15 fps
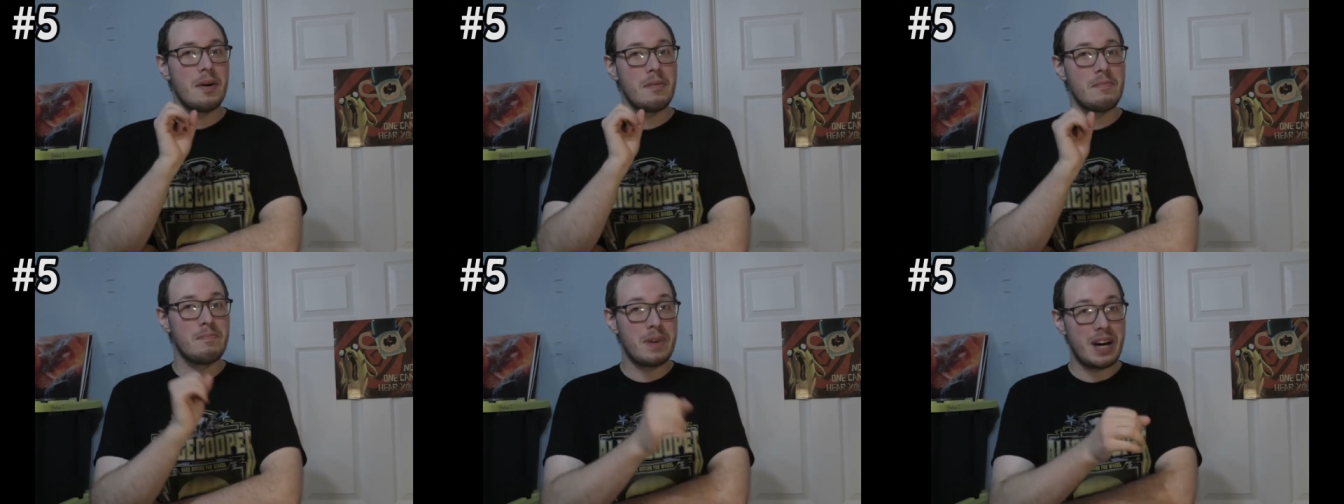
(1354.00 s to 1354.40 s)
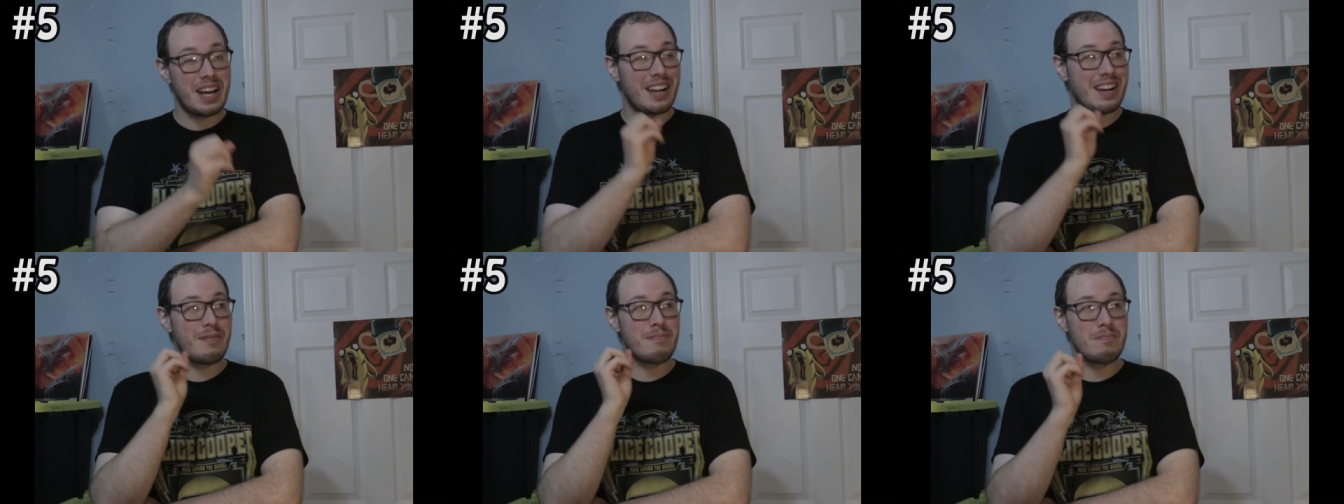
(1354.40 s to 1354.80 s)

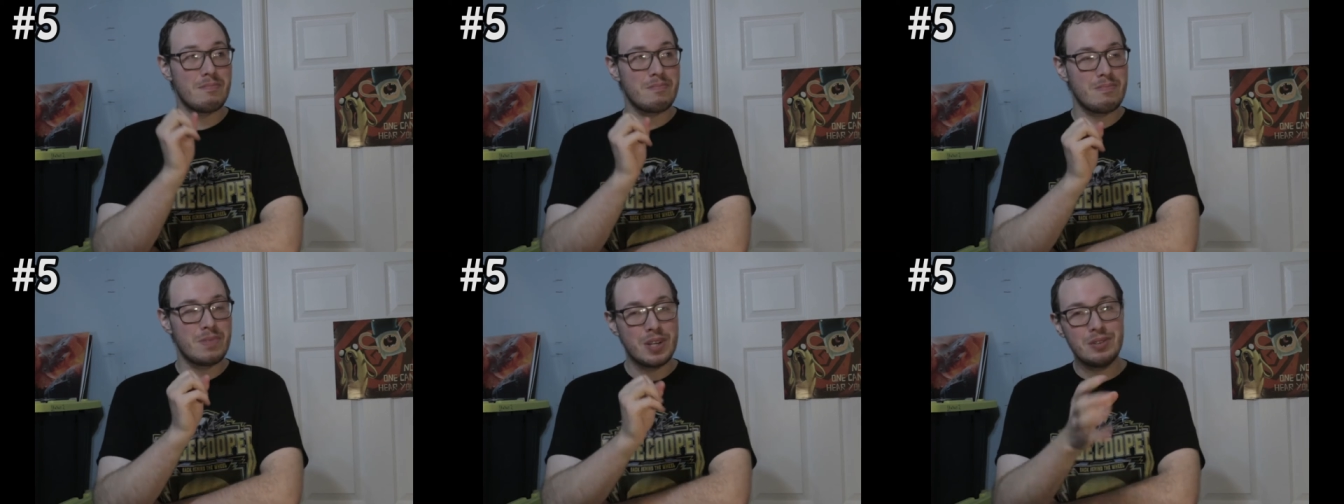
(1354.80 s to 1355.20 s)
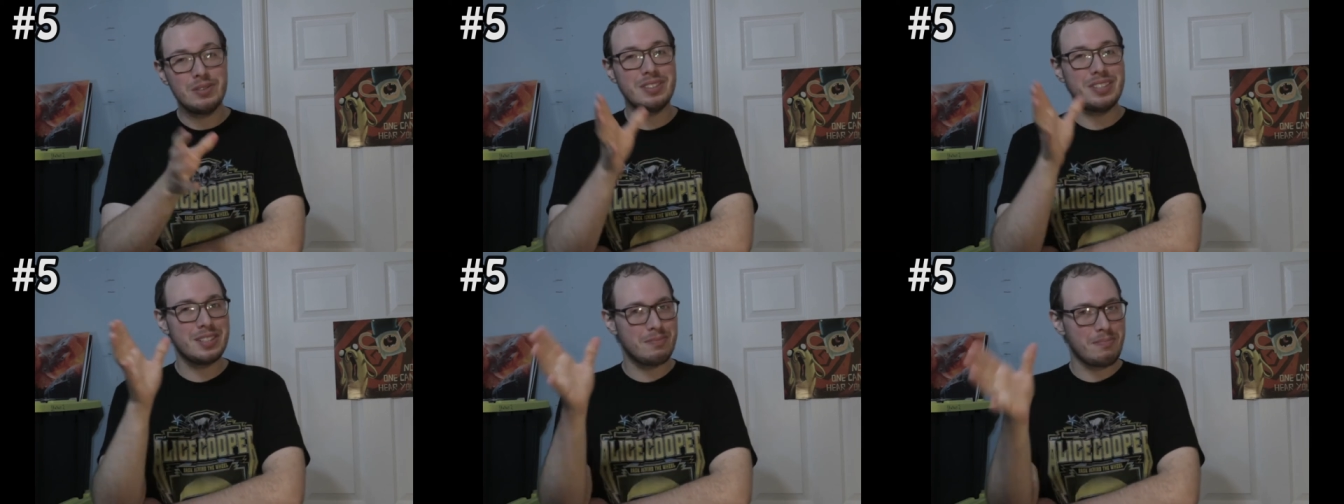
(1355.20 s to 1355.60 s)
but
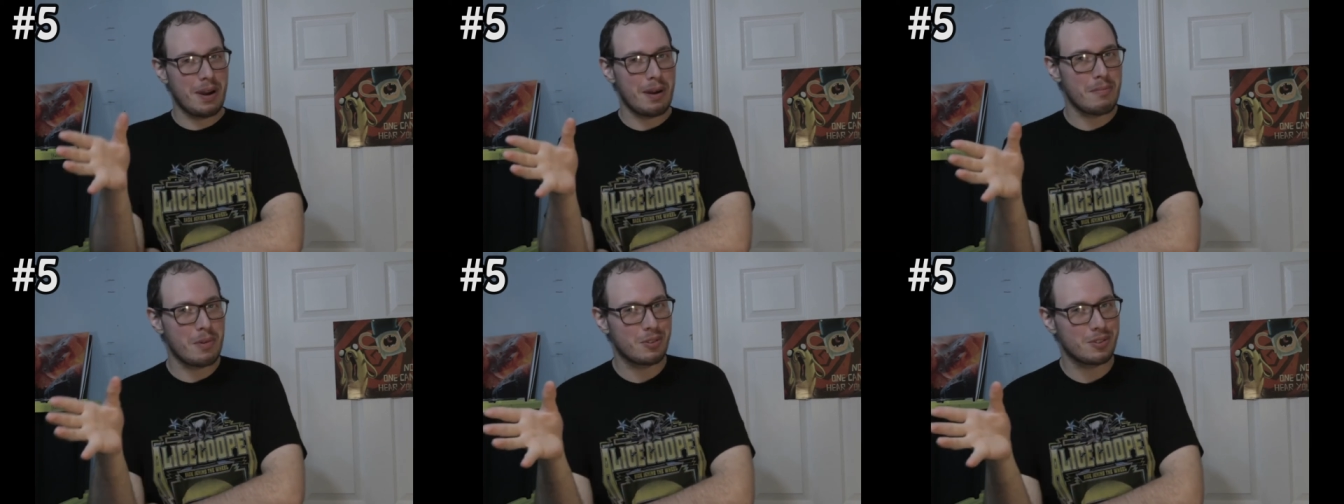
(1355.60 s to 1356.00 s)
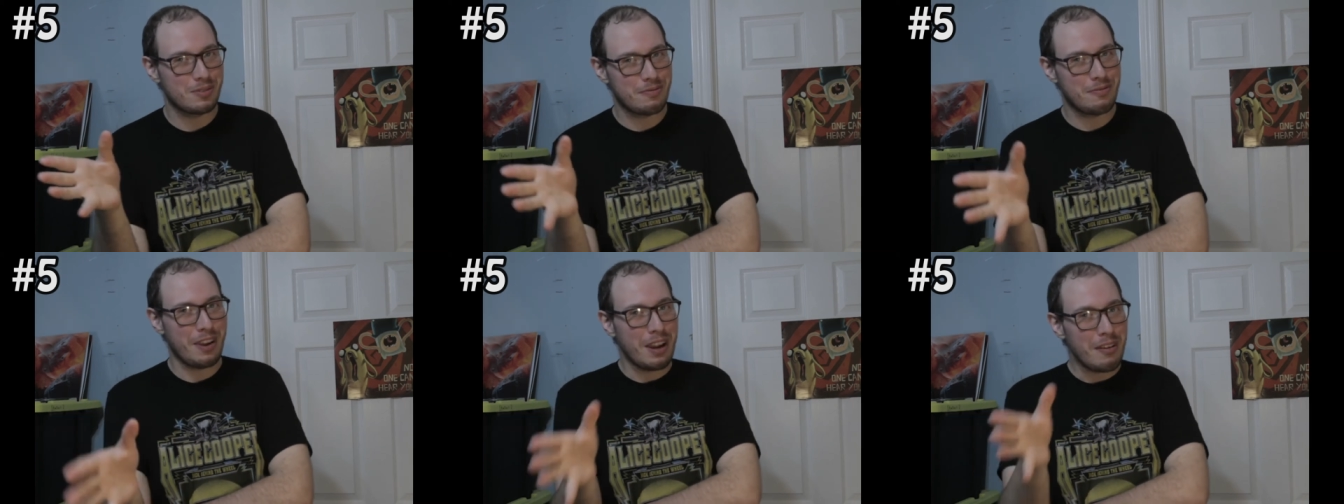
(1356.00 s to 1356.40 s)
Muse is my most
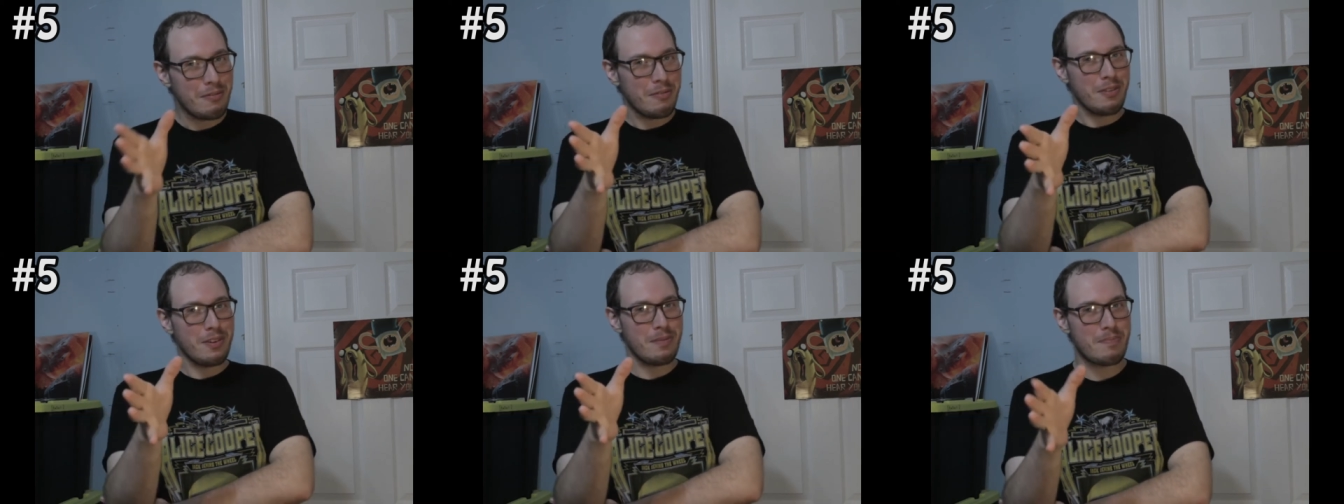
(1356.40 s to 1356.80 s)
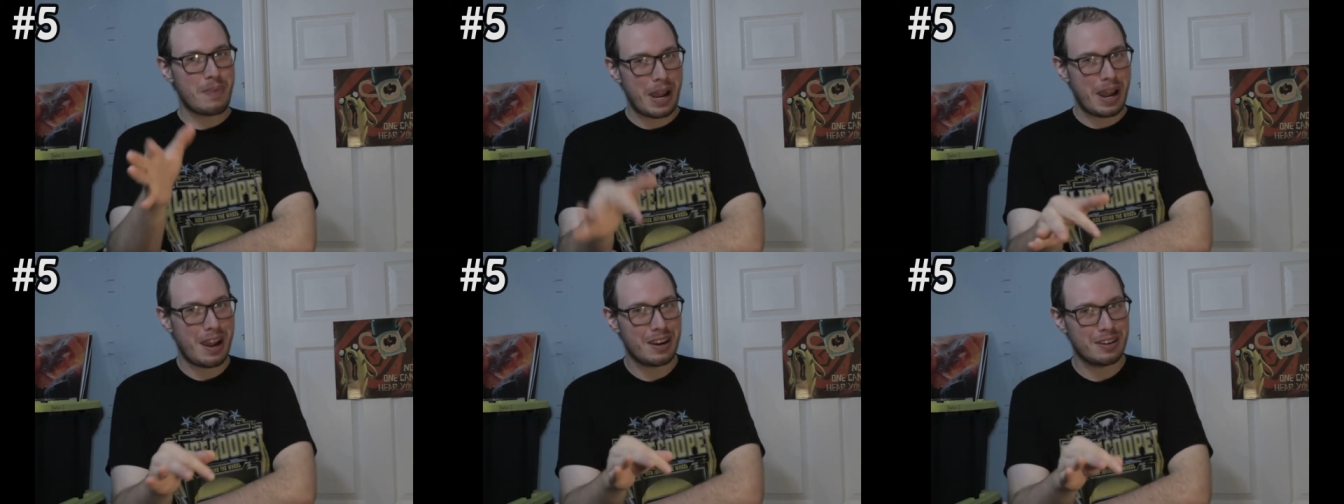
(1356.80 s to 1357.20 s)
favorite
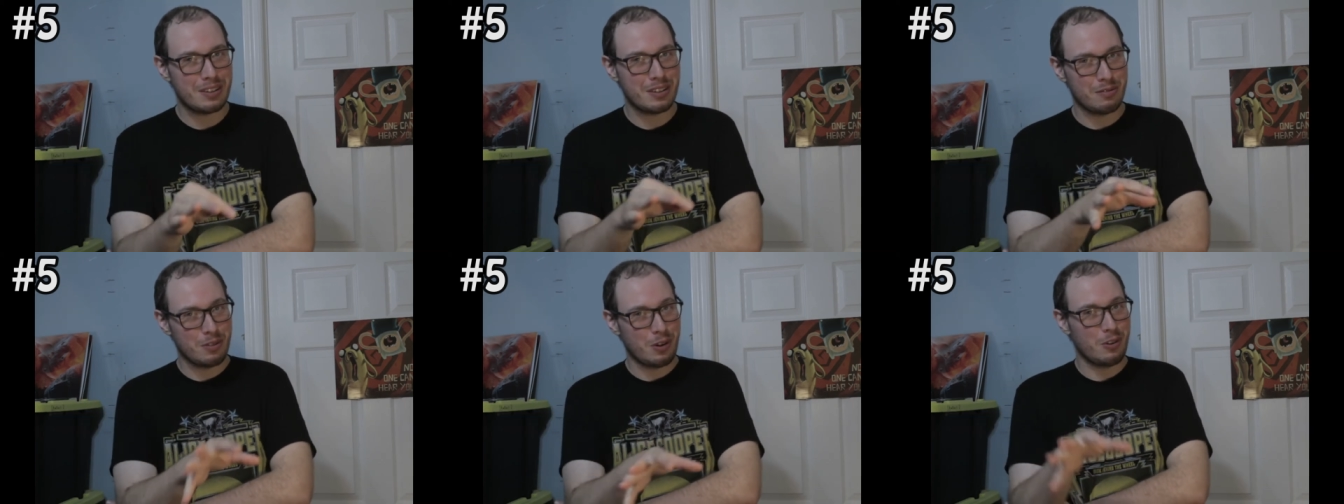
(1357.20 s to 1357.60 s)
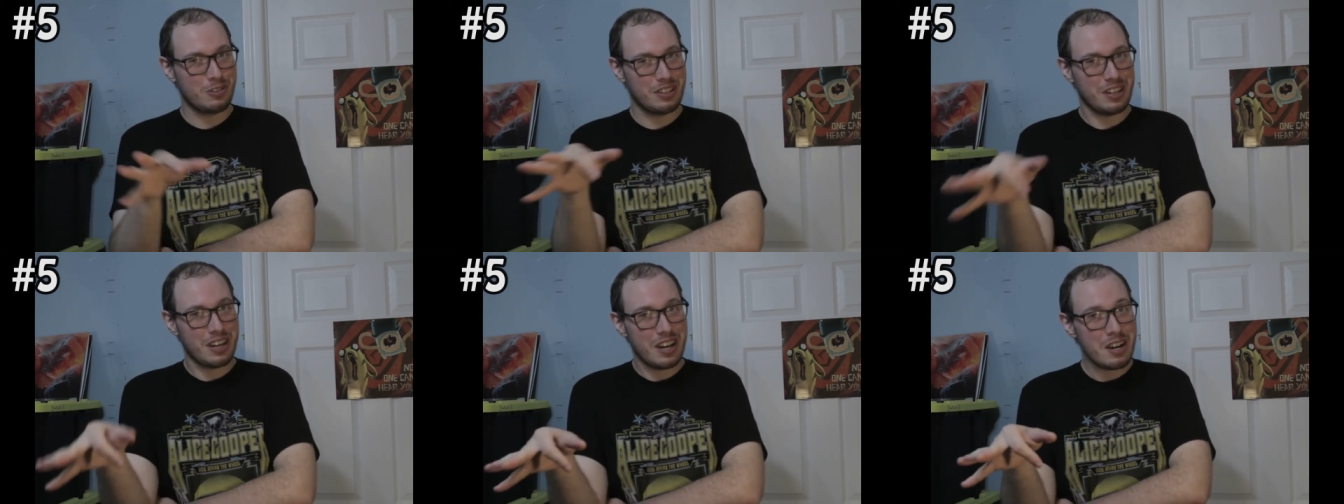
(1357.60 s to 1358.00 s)
band of all
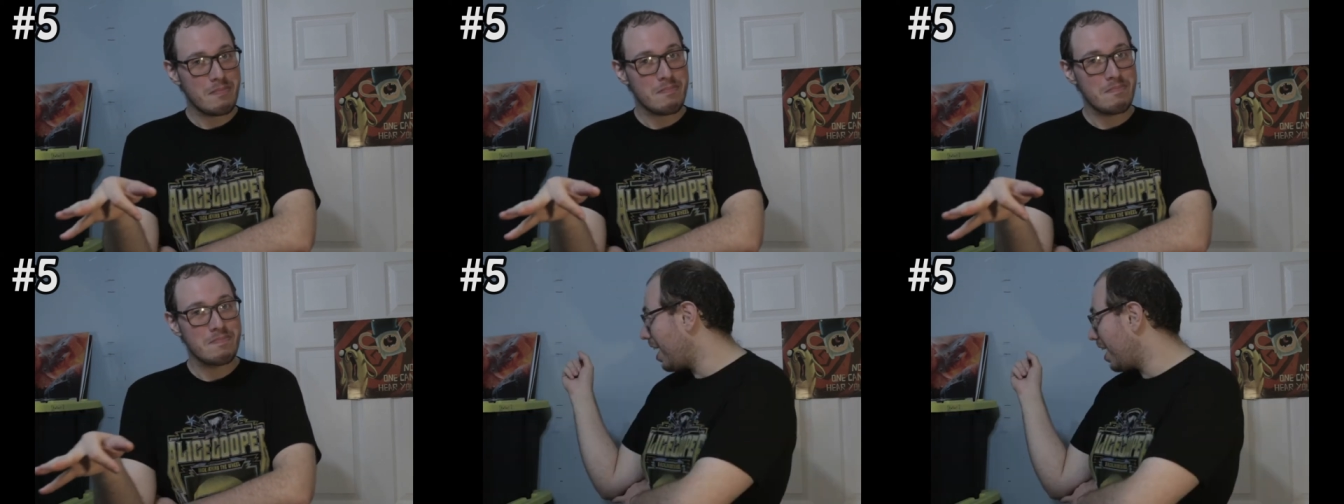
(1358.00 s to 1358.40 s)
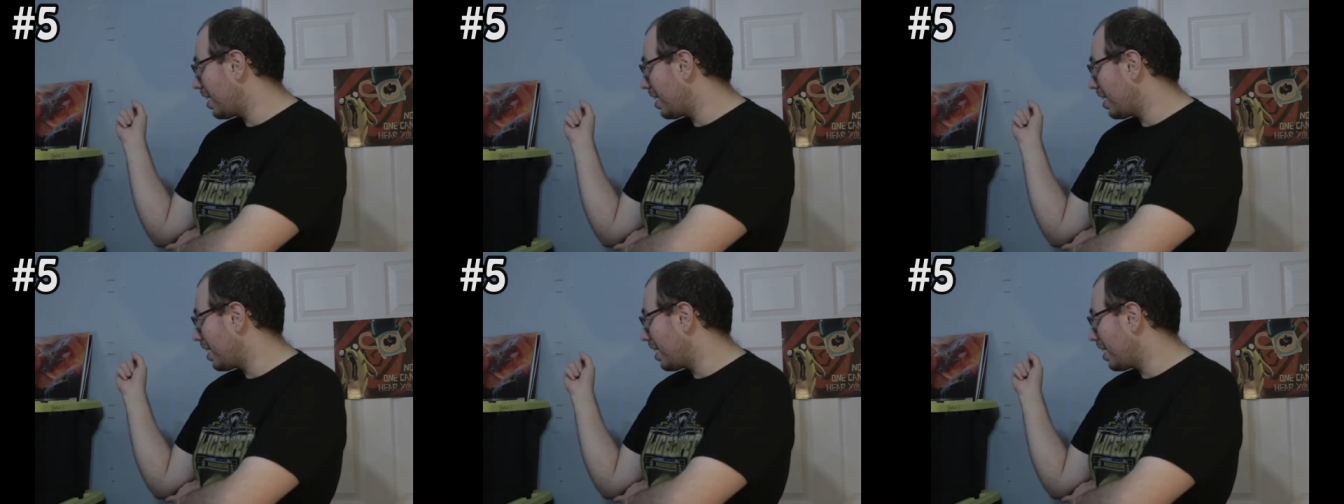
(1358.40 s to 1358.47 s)
time.